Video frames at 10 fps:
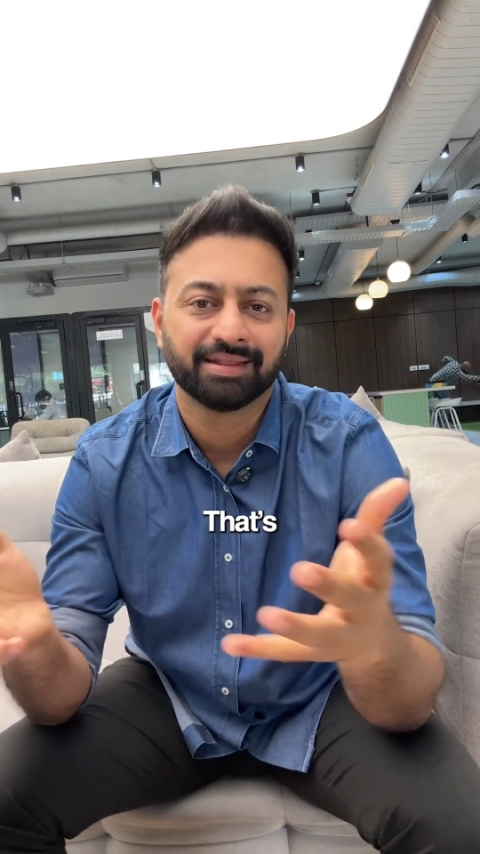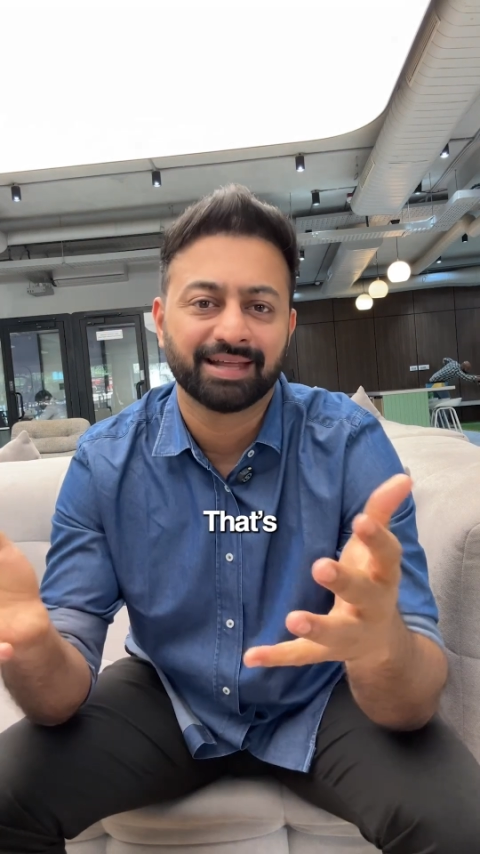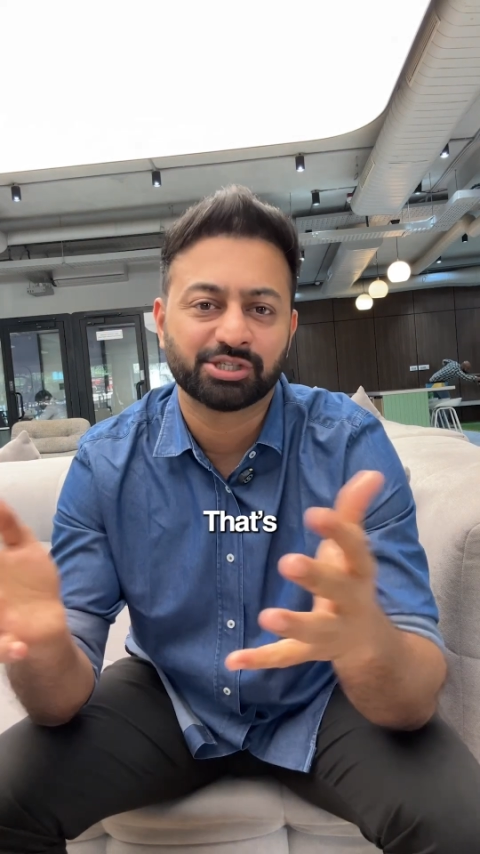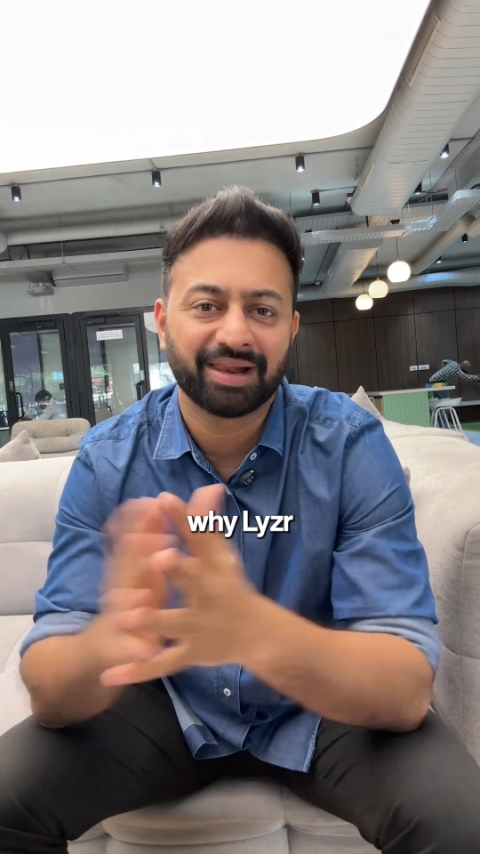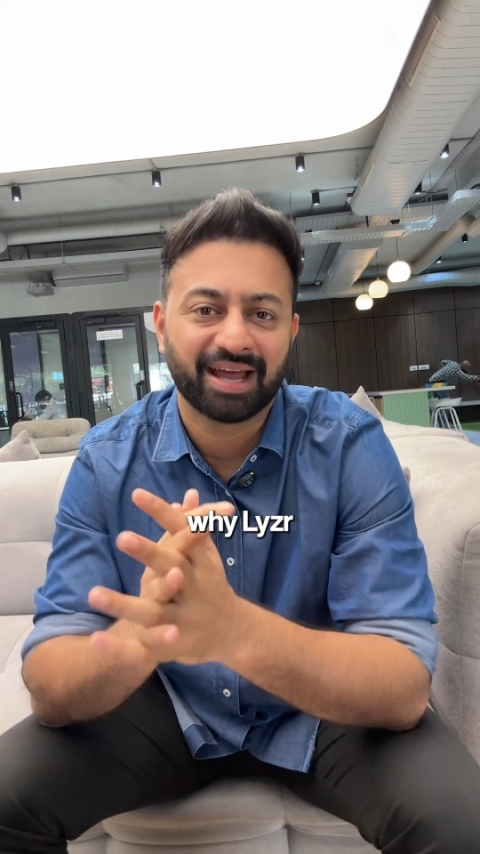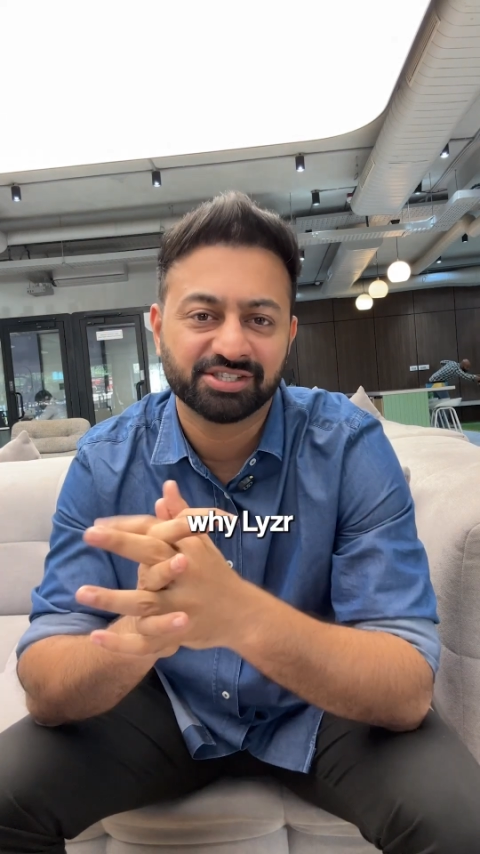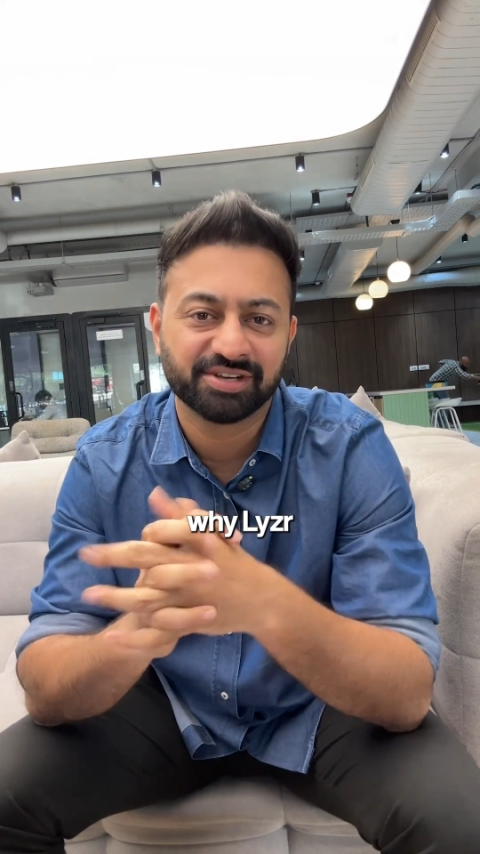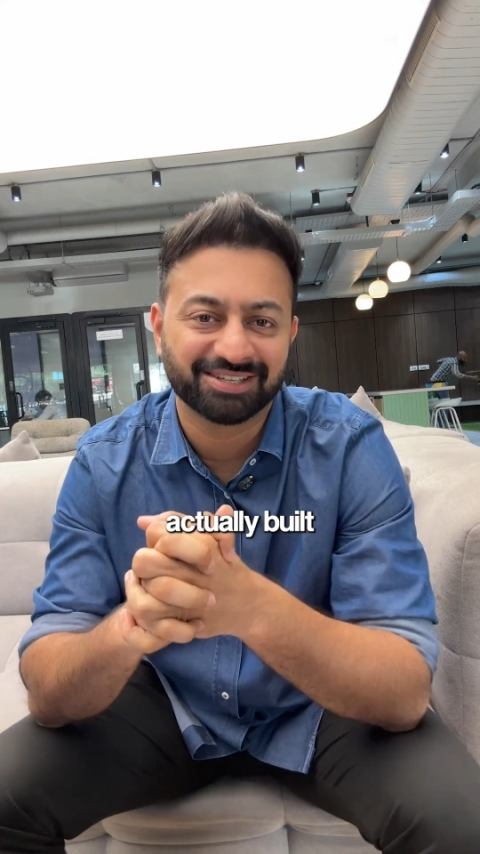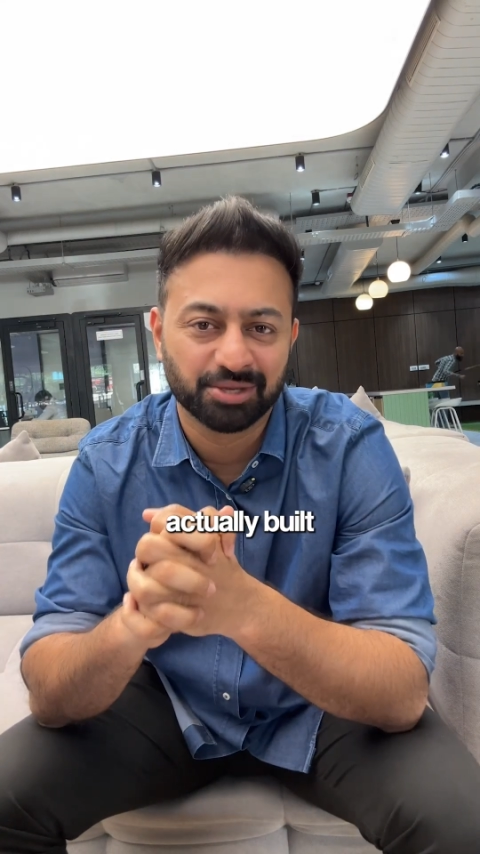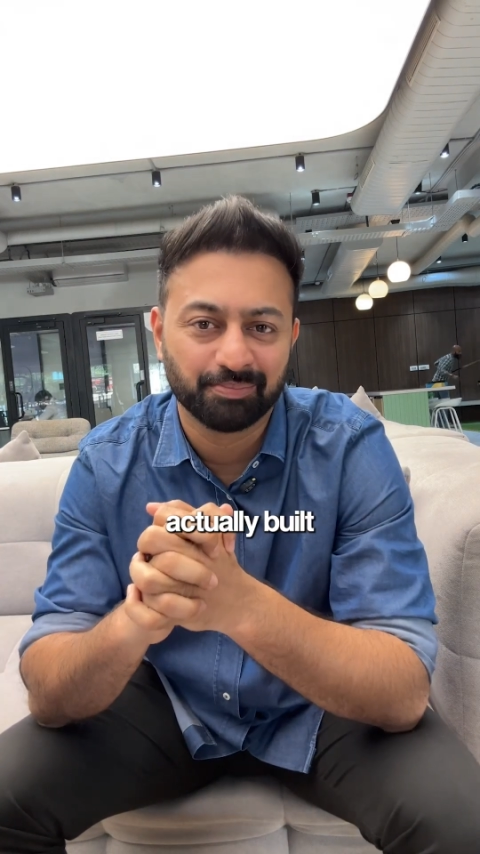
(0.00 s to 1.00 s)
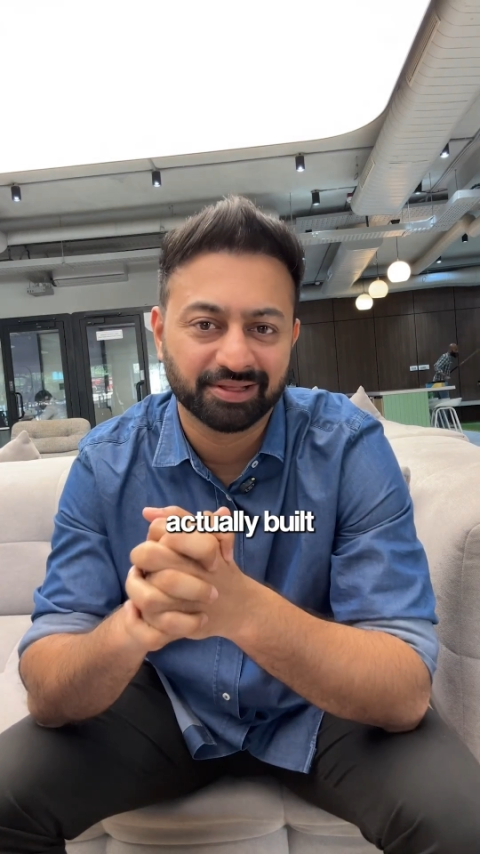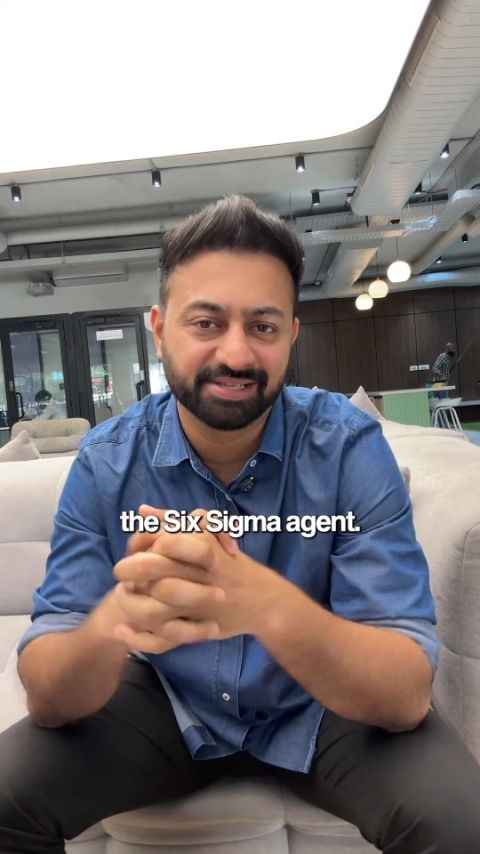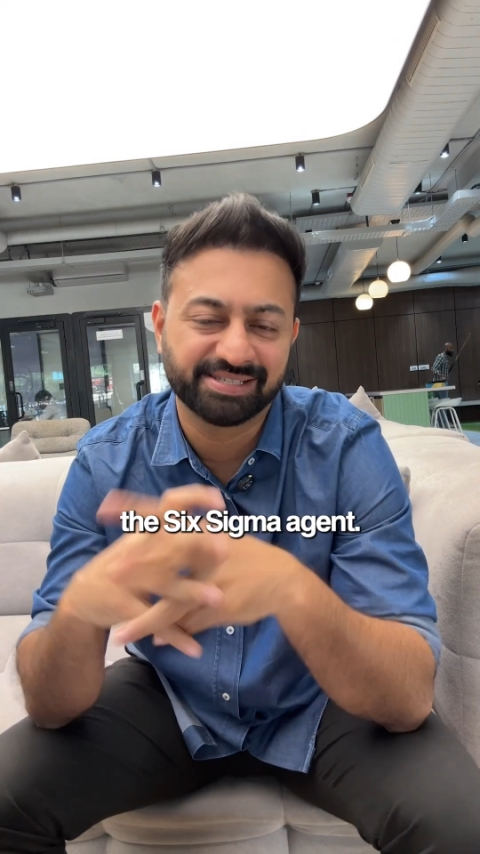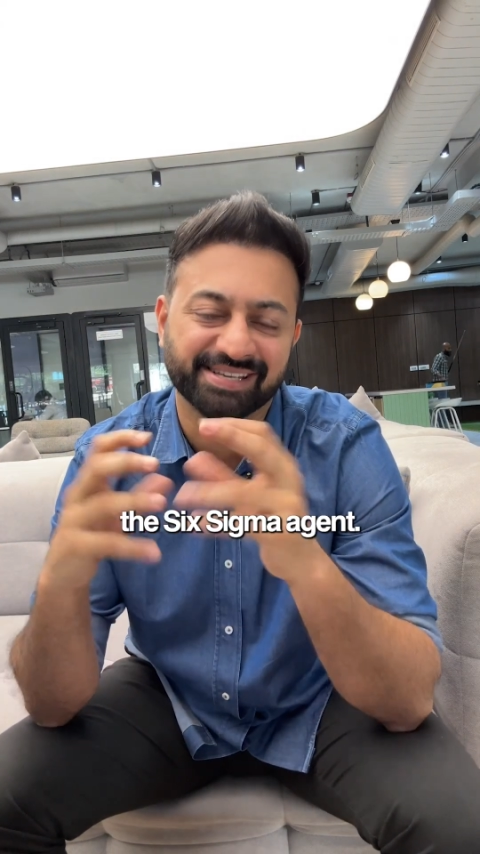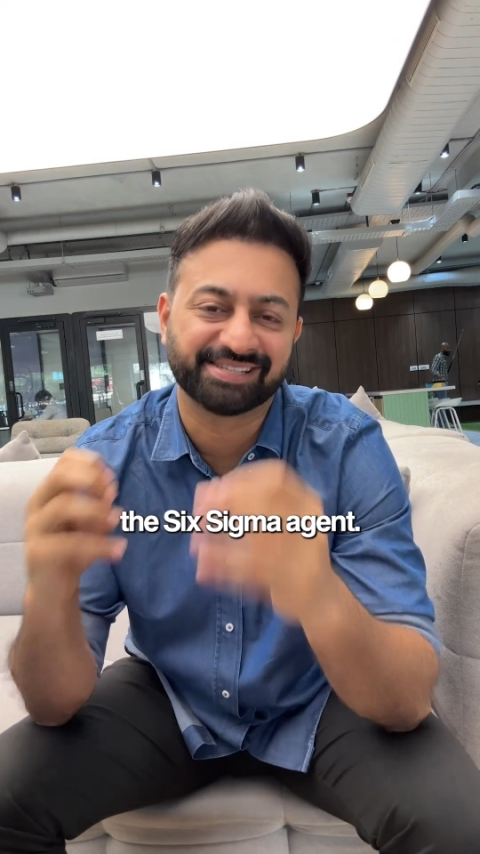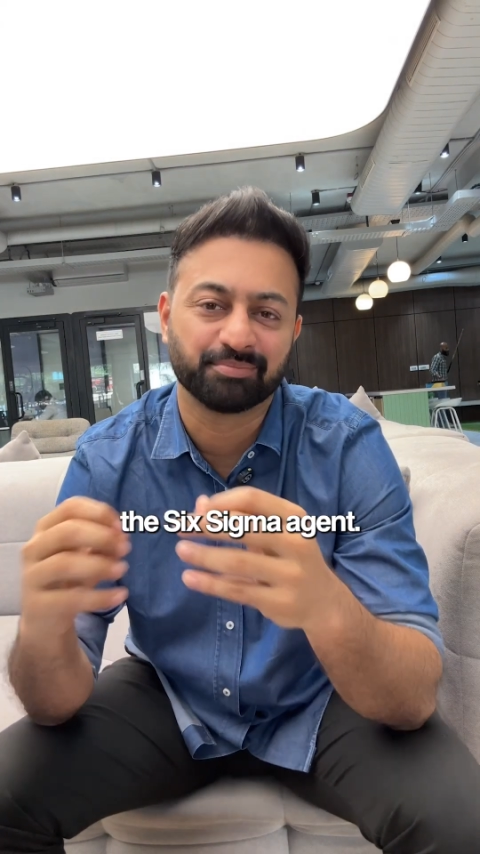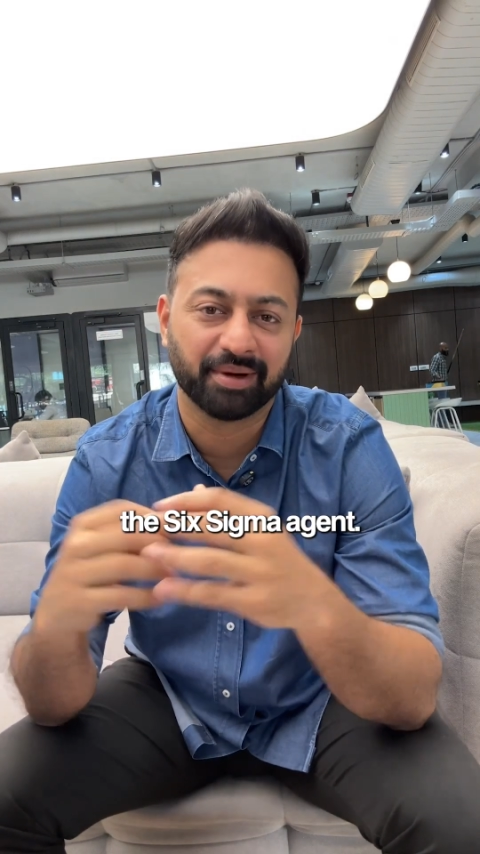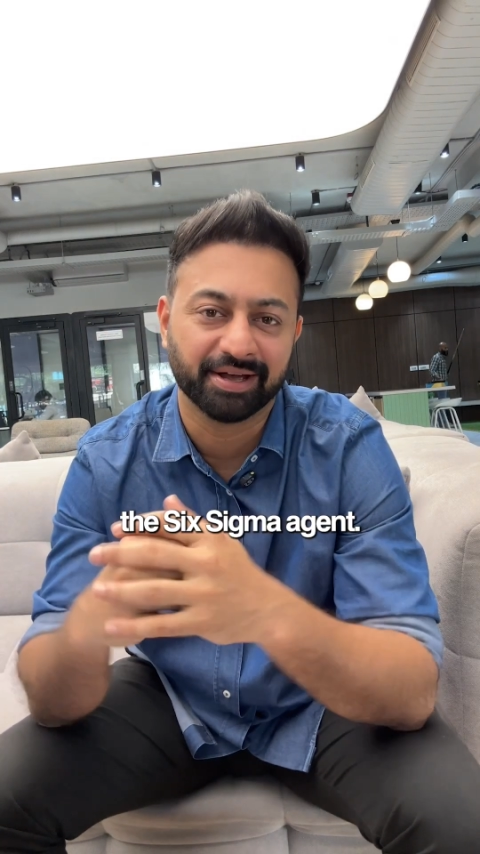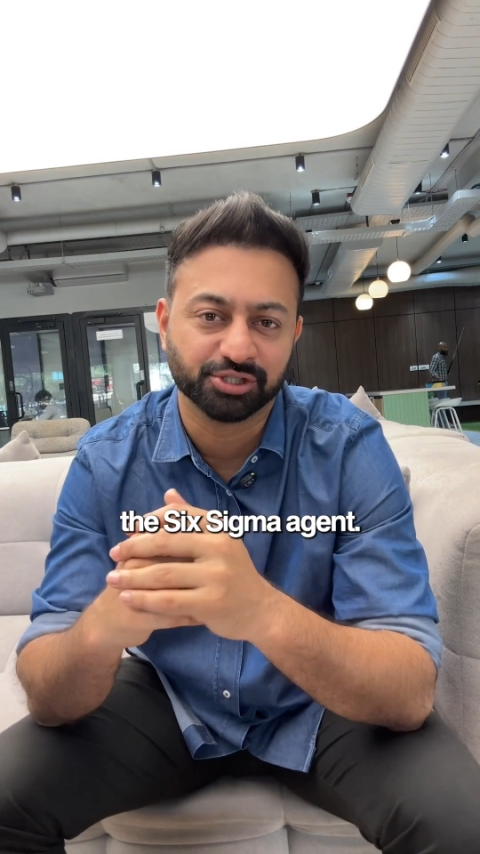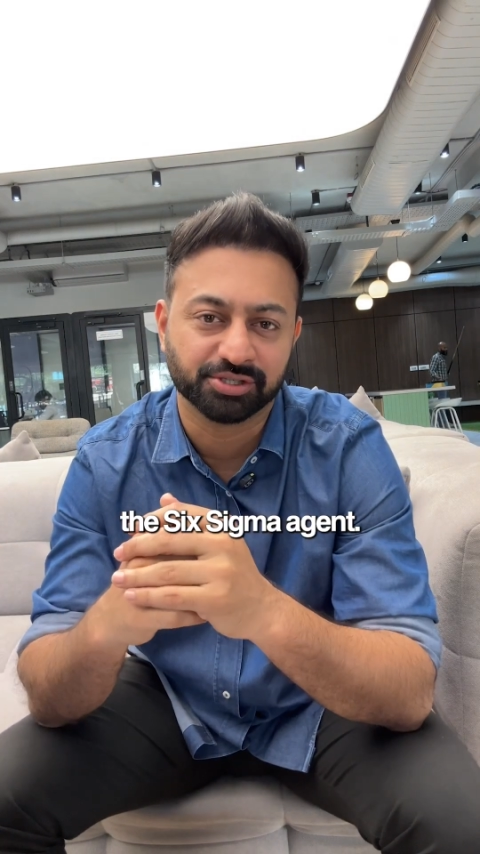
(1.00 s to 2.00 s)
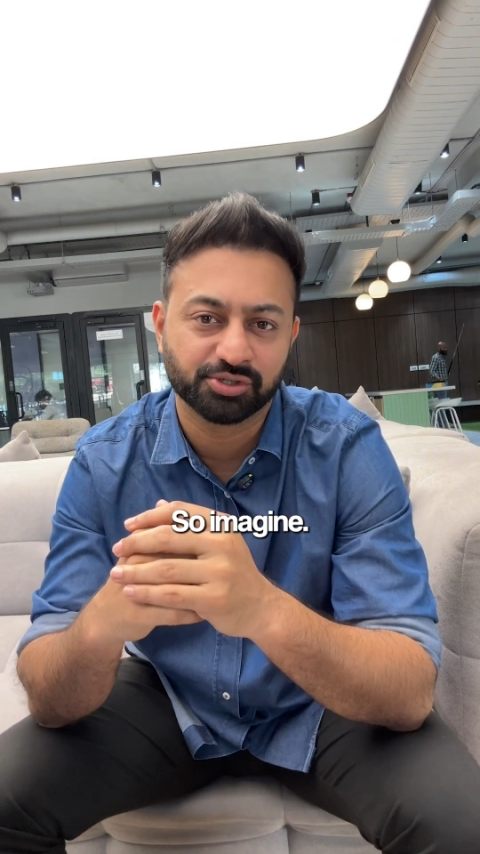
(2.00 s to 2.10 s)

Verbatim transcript: That's where Liza actually built the Six Sigma agent.